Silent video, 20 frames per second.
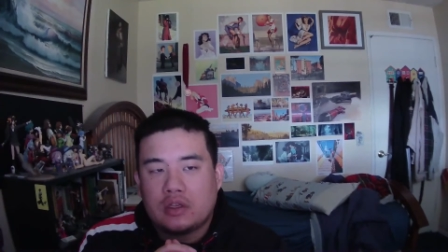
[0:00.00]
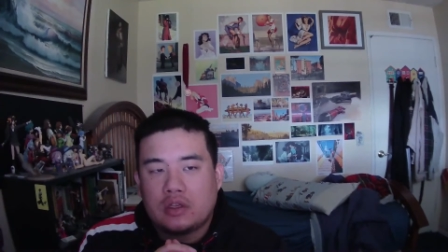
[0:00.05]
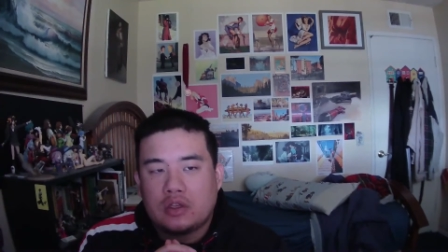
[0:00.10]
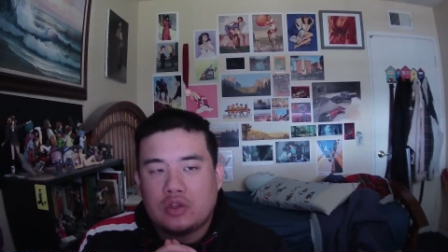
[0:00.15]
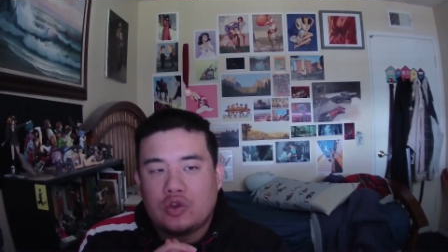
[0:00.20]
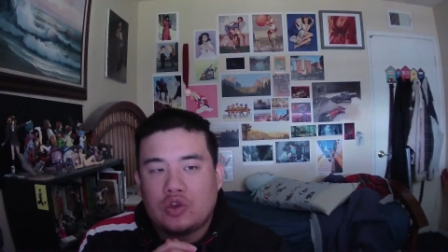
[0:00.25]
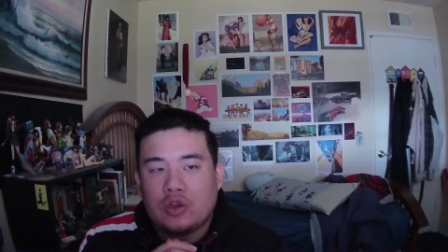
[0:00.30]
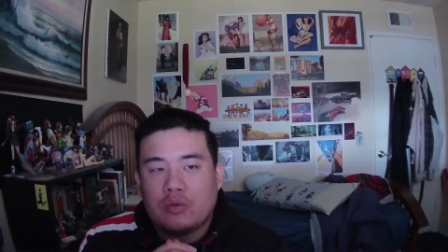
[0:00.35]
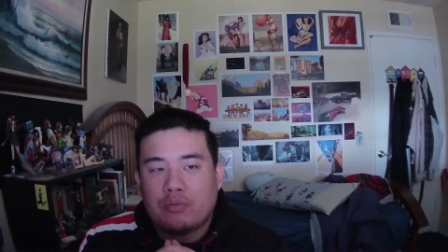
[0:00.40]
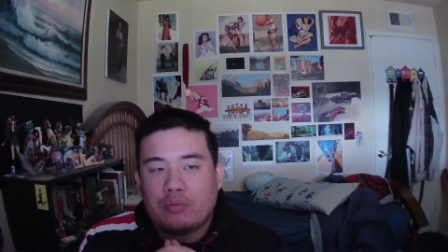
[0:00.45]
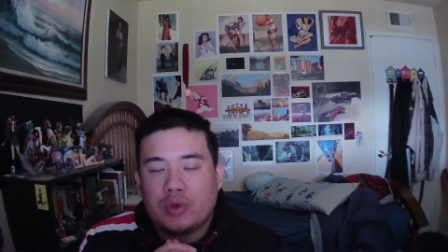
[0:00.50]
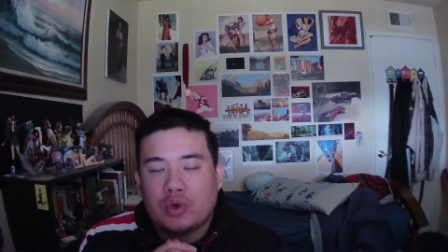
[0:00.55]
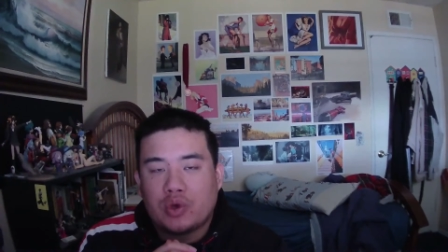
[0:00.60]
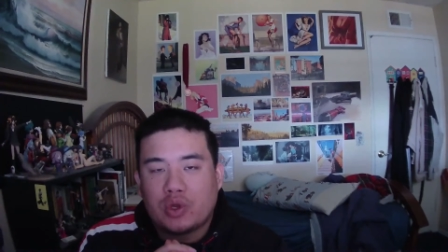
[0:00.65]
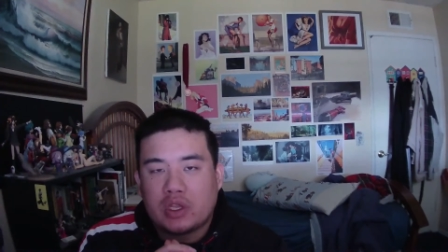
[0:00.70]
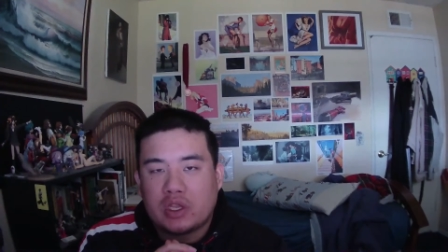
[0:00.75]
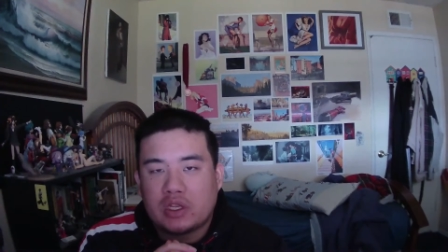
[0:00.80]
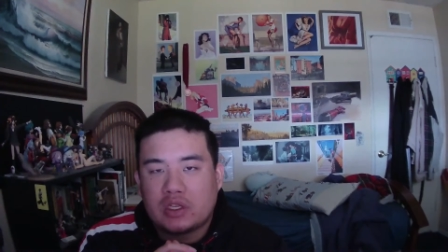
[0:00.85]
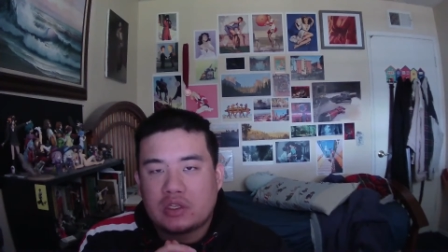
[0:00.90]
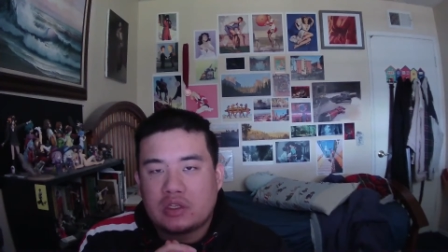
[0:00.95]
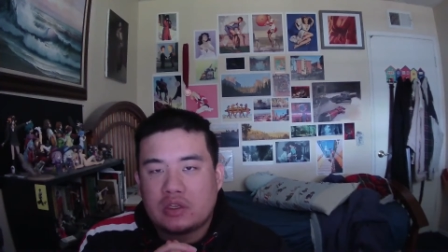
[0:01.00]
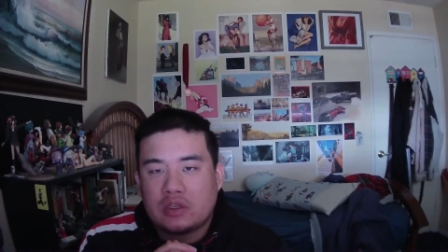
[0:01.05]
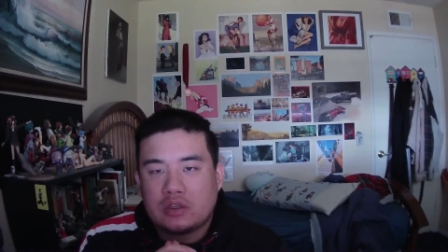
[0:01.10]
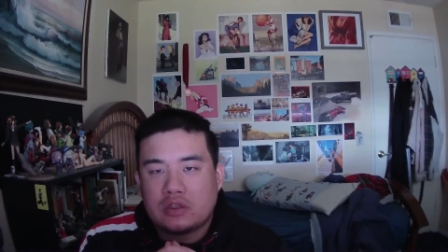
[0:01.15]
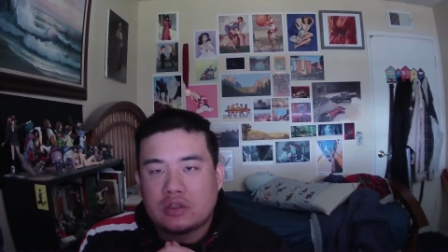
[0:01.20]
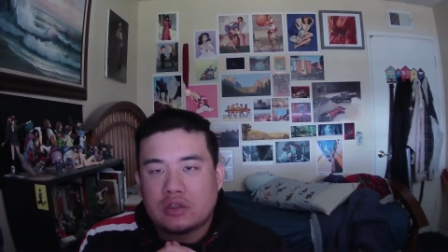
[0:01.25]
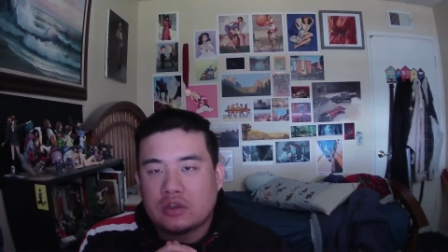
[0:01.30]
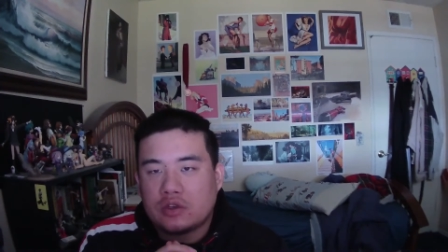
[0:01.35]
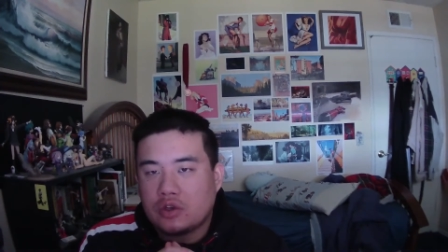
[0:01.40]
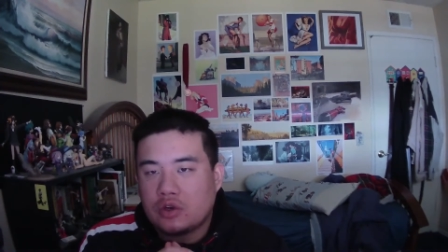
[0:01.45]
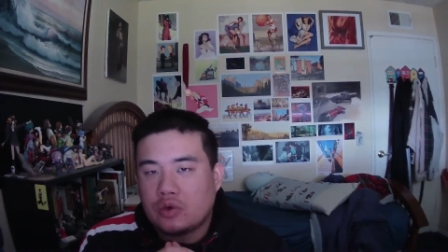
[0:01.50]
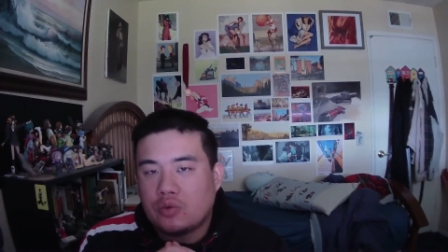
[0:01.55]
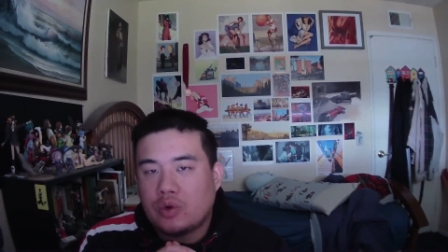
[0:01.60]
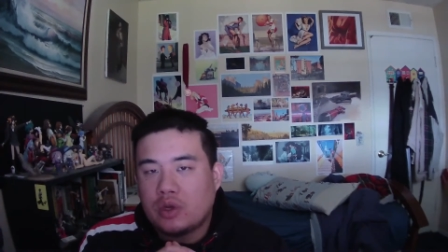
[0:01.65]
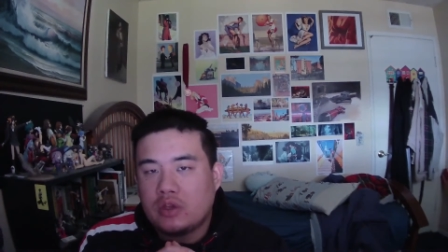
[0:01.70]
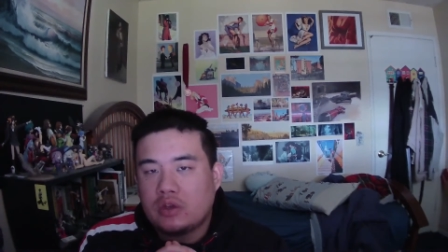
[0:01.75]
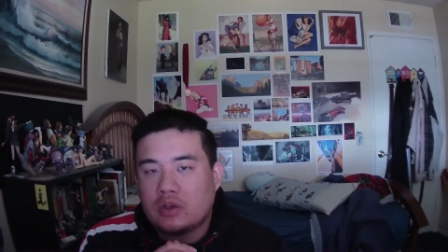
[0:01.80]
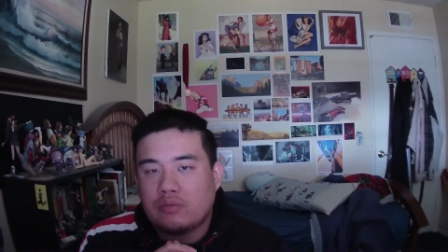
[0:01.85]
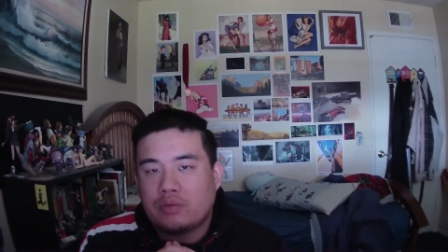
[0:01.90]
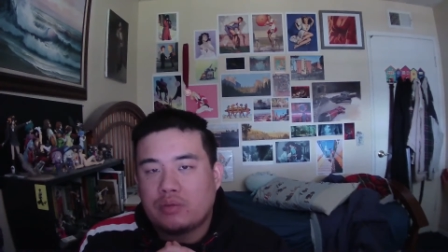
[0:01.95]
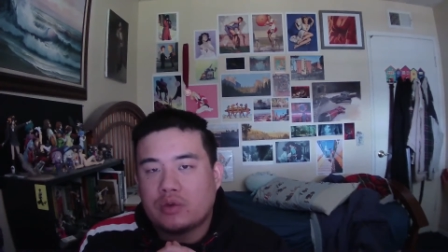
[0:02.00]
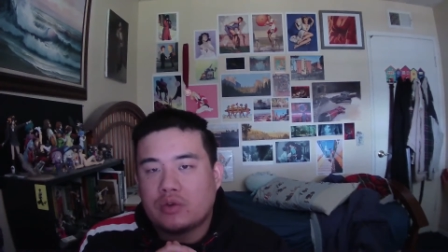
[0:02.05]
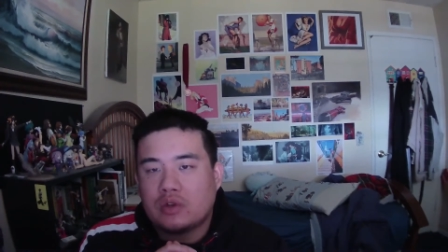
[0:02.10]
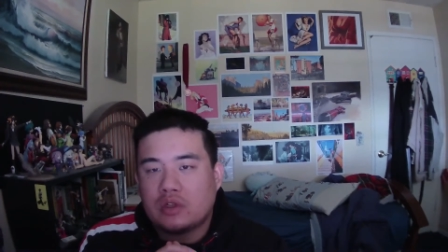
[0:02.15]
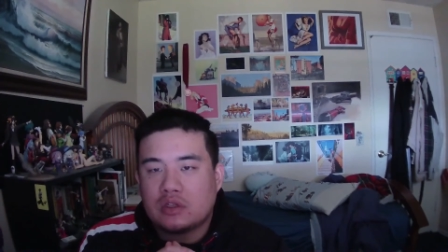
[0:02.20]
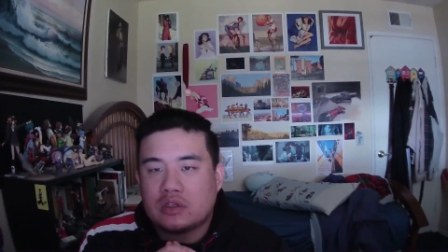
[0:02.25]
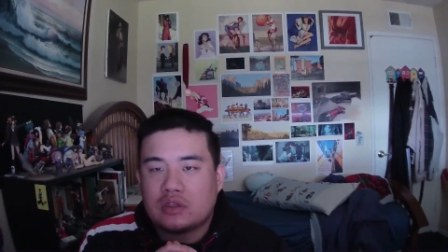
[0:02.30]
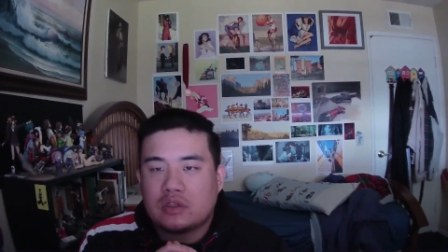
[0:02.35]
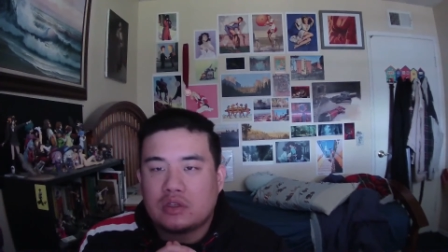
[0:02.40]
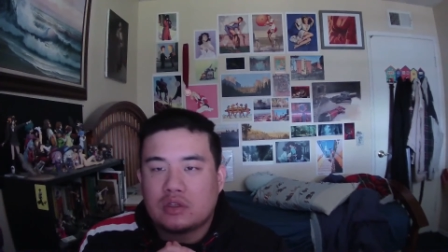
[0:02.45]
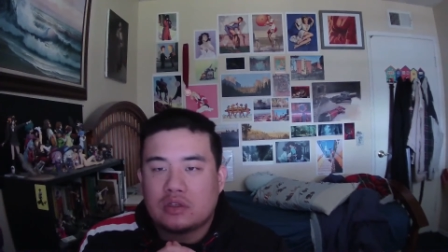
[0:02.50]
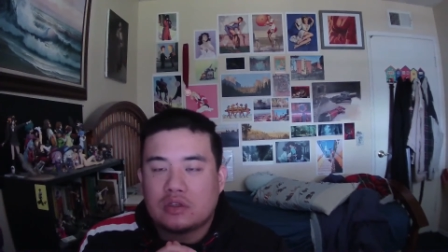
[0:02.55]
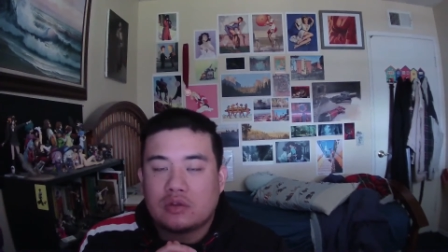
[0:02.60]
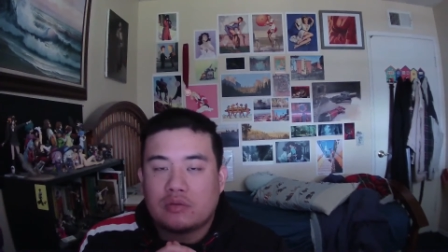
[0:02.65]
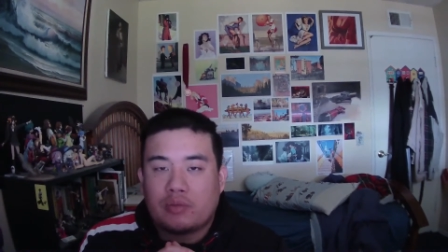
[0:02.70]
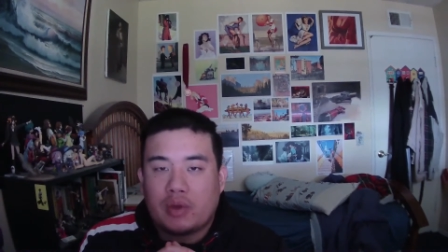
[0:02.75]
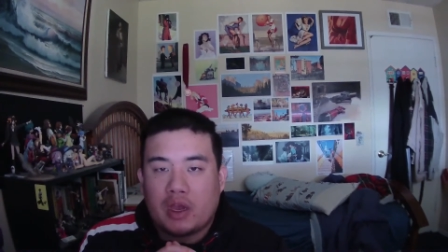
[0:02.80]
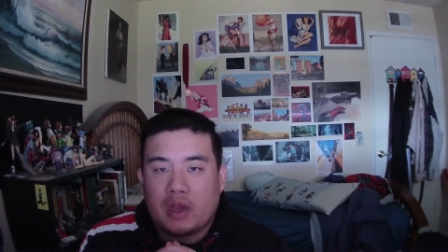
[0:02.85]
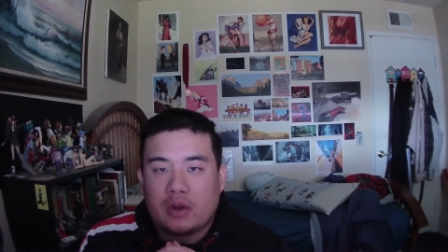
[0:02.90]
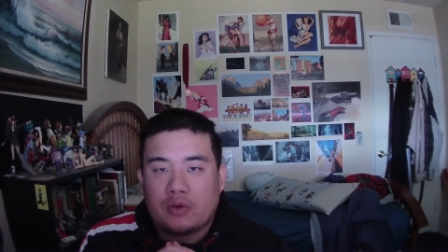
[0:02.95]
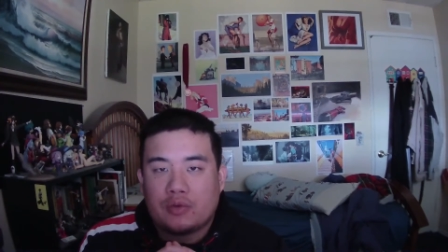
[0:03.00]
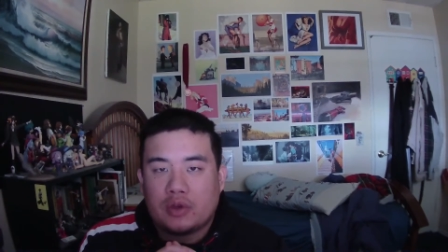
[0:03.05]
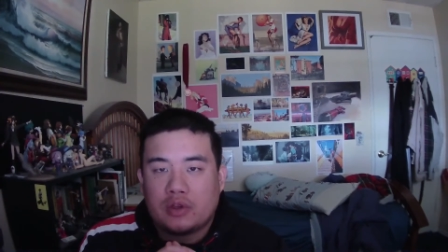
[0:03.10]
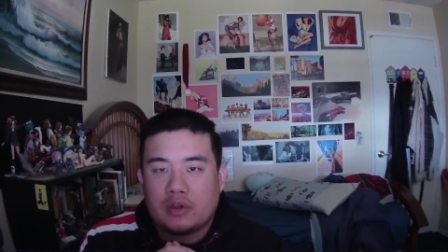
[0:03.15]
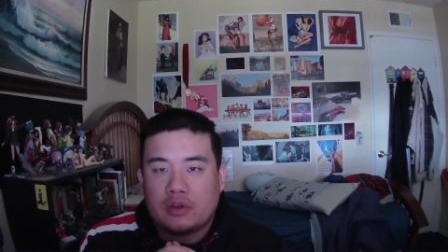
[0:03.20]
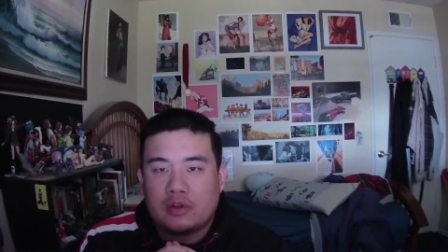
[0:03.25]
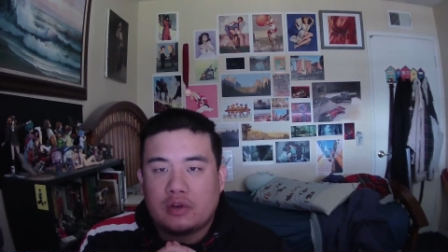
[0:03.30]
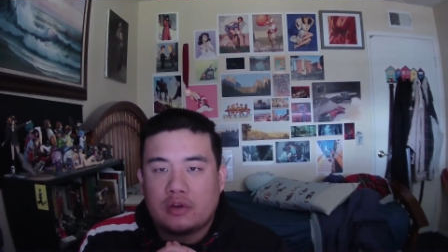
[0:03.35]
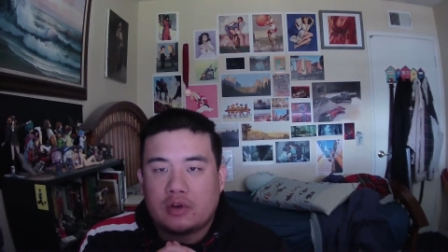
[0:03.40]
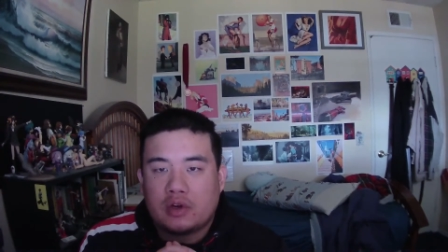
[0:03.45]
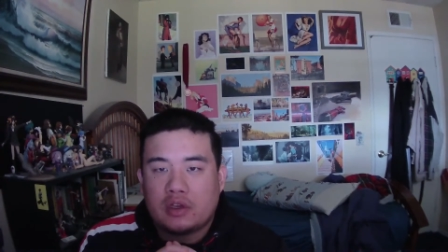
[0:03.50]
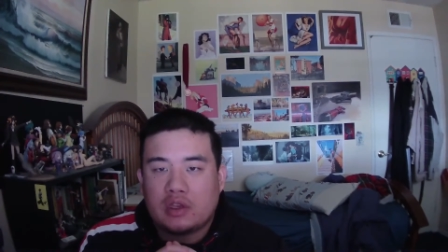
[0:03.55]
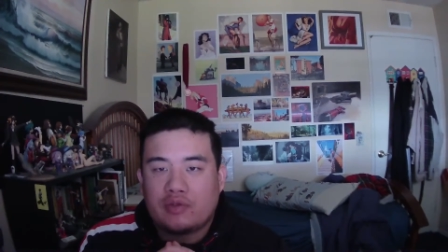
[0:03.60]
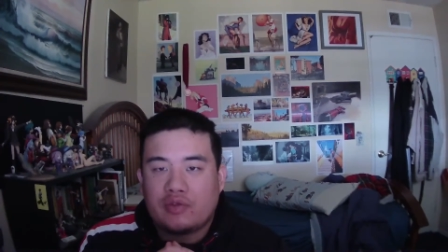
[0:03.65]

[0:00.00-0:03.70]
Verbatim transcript: you can build instincts in a good way, you can build instincts in a bad way, right?